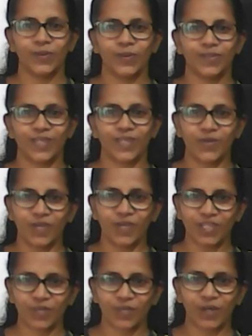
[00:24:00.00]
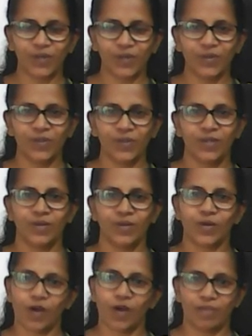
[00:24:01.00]
See you in the next video.
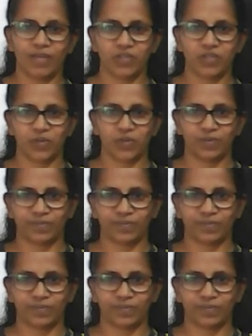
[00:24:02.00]
God bless you.